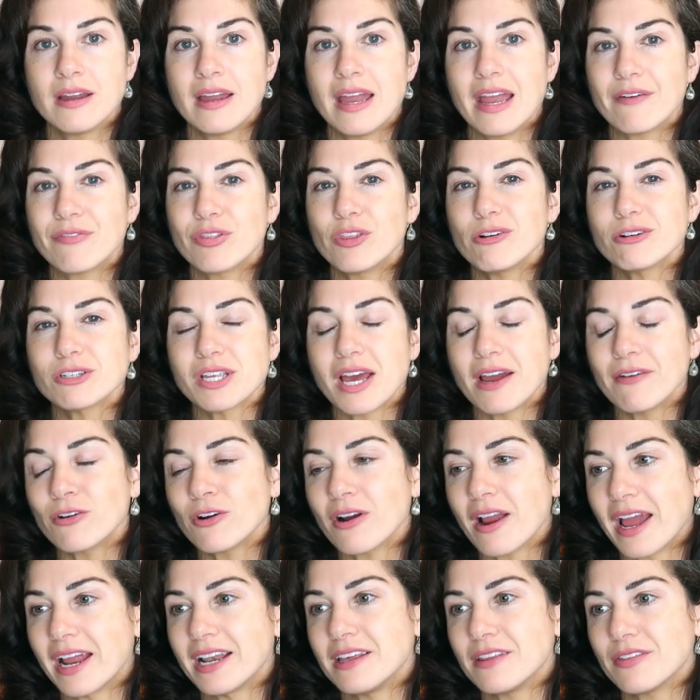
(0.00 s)
If there's
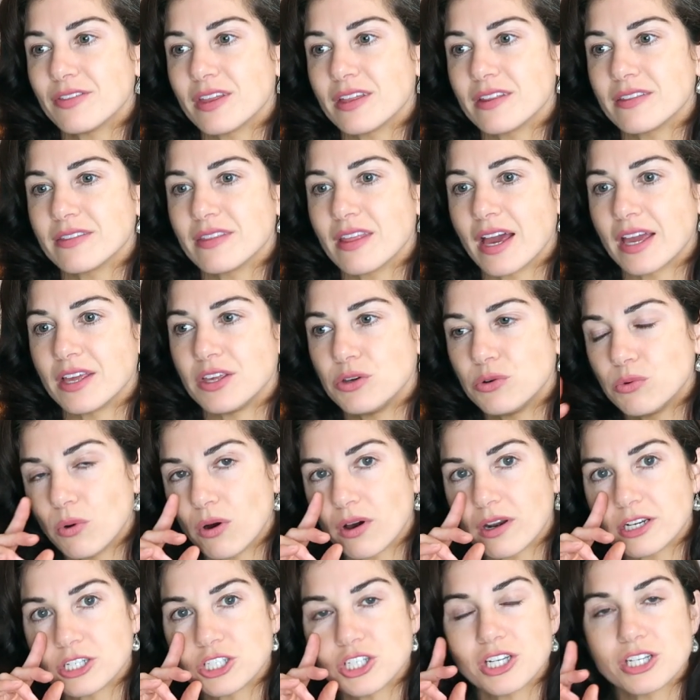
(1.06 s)
ever anything that you
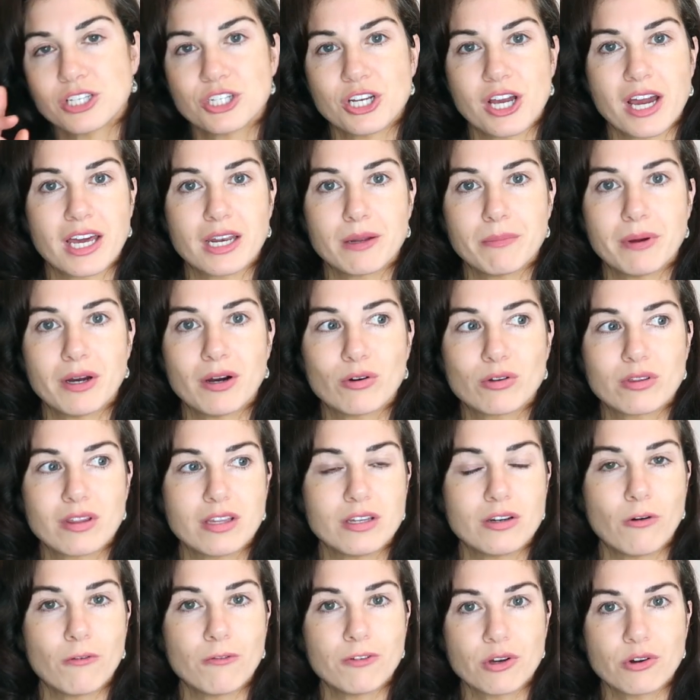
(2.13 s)
want to chit chat about that
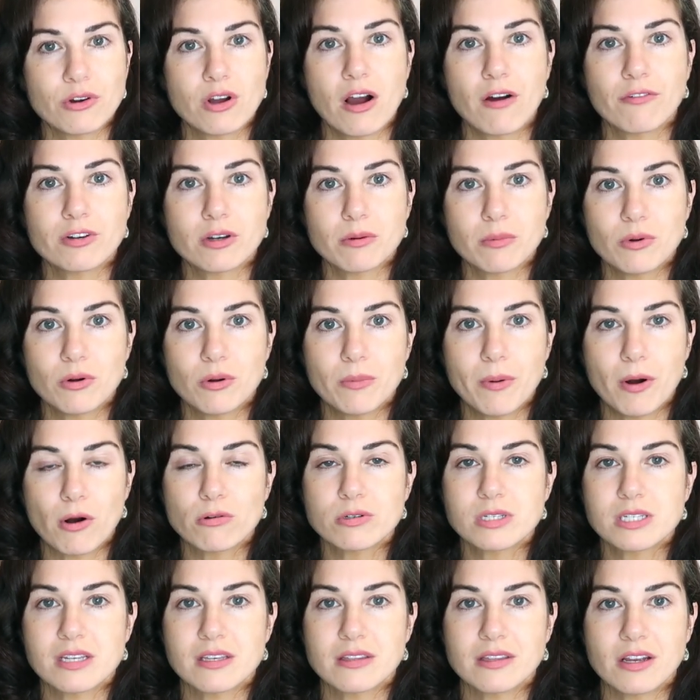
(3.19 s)
you don't feel comfortable
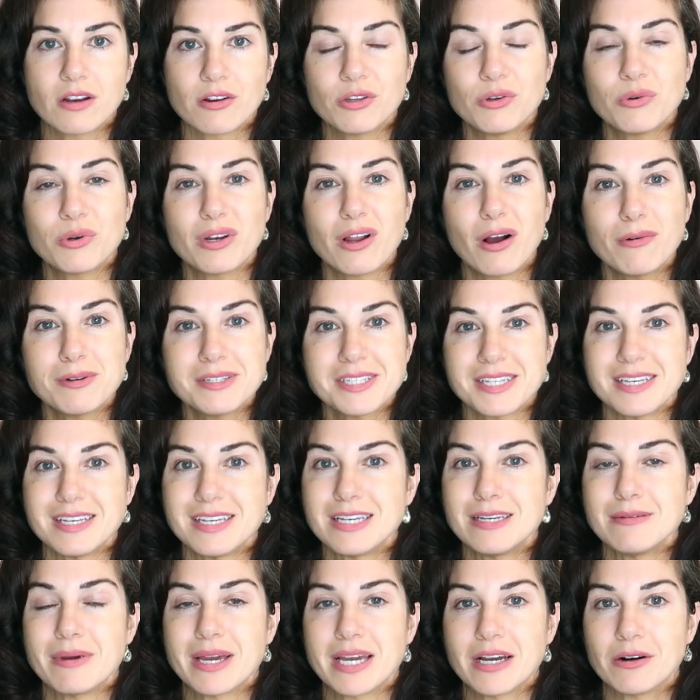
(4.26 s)
posting there, you can always
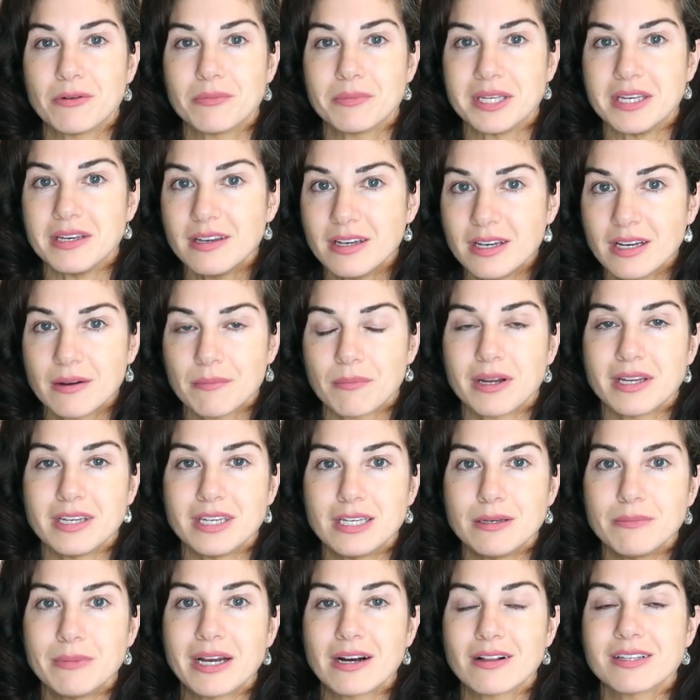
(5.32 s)
email me. My
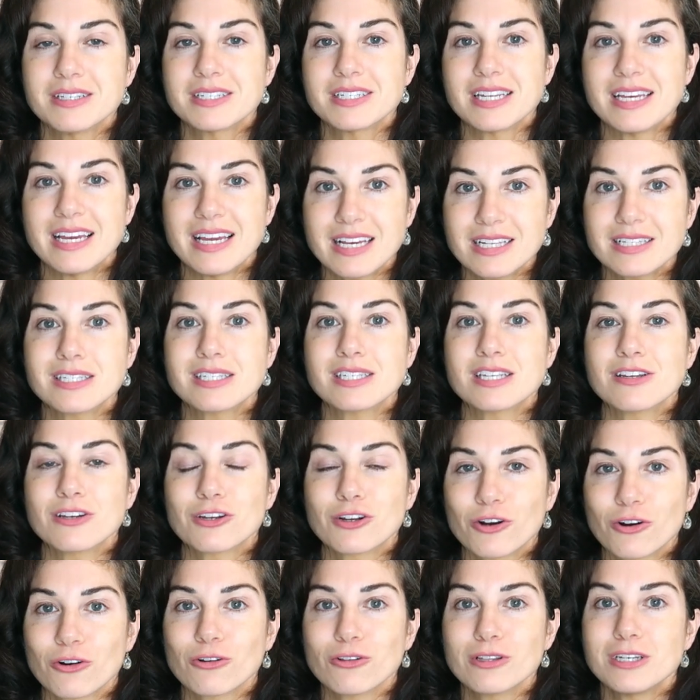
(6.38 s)
email is
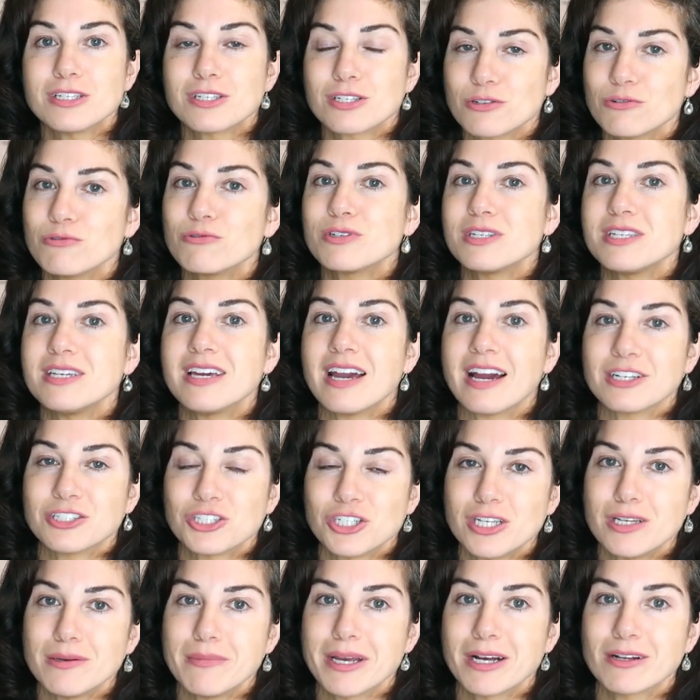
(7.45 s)
itscurlysusie at
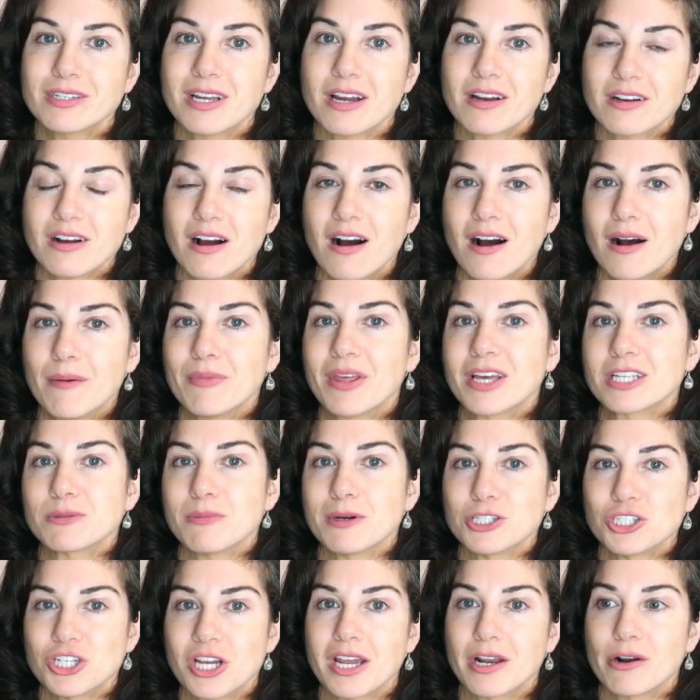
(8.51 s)
gmail.com. That's
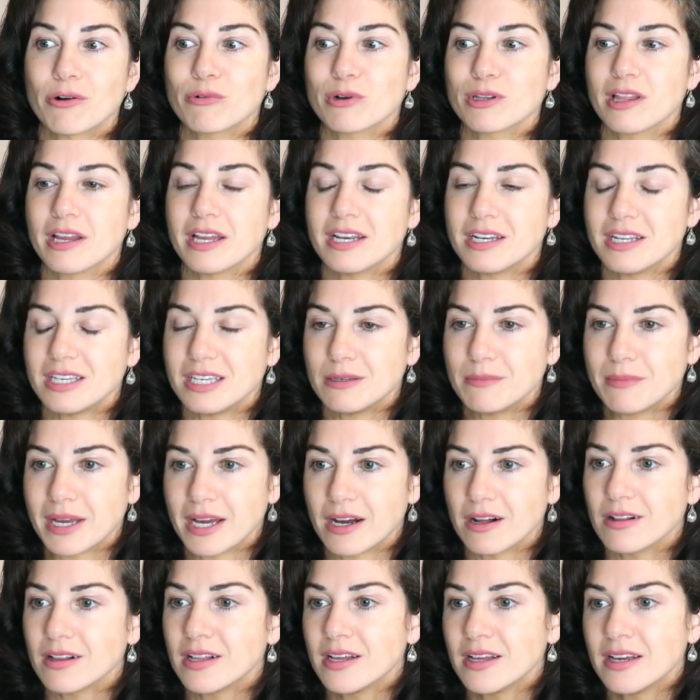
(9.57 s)
my channel related
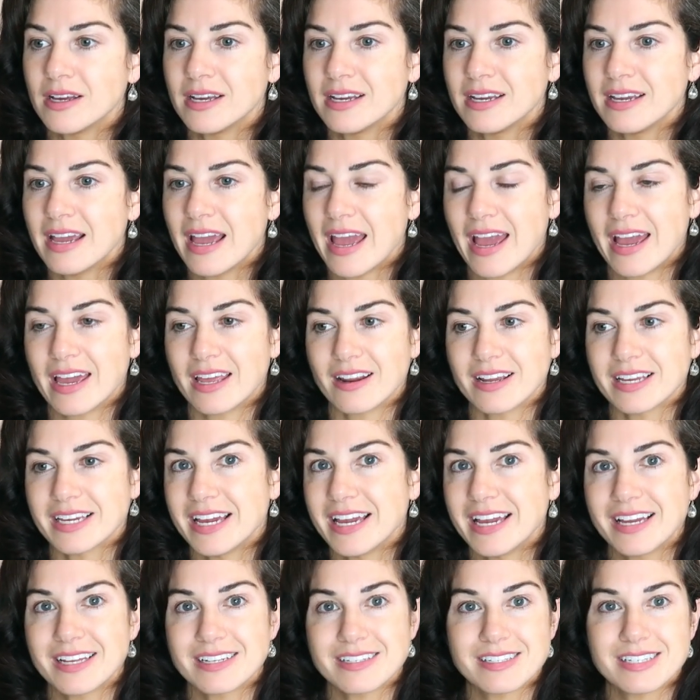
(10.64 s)
email. And I
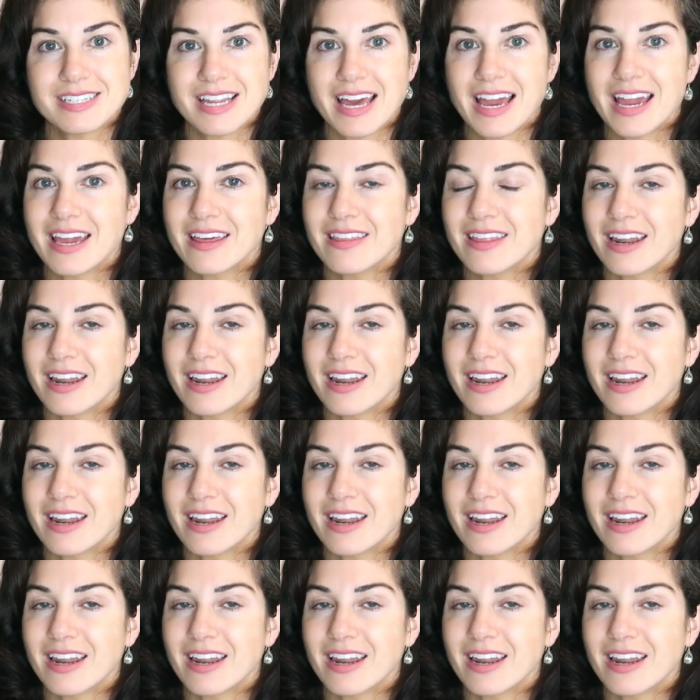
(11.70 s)
can't say